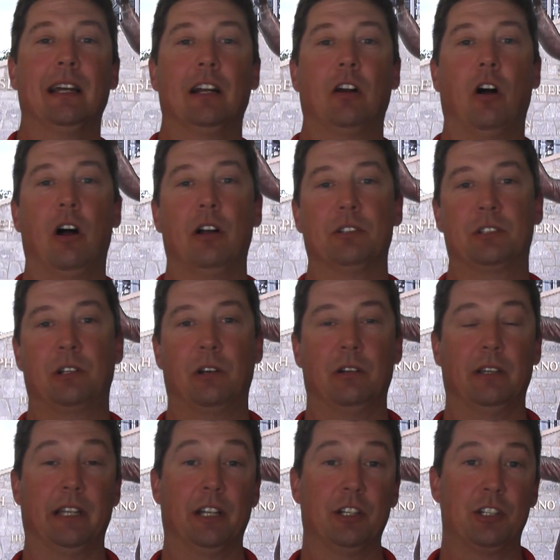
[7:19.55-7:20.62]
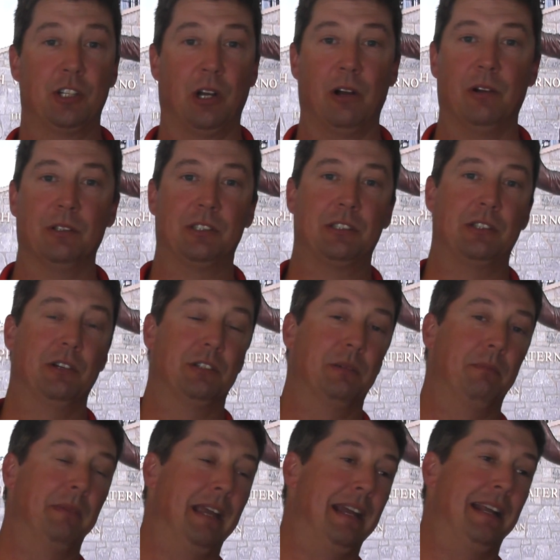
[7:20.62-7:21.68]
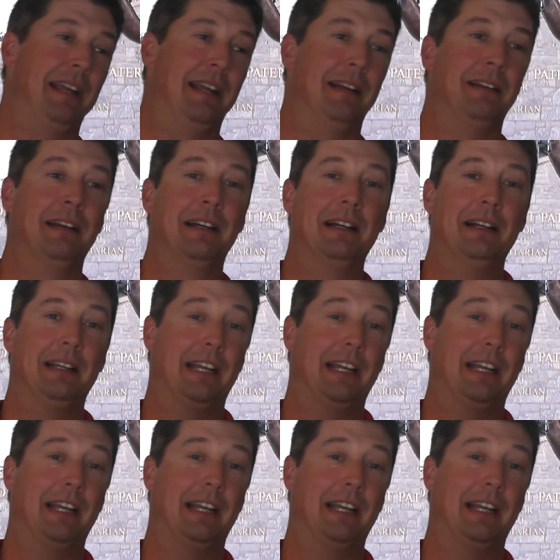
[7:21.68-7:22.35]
calls Curley and Schultz, there's a meeting,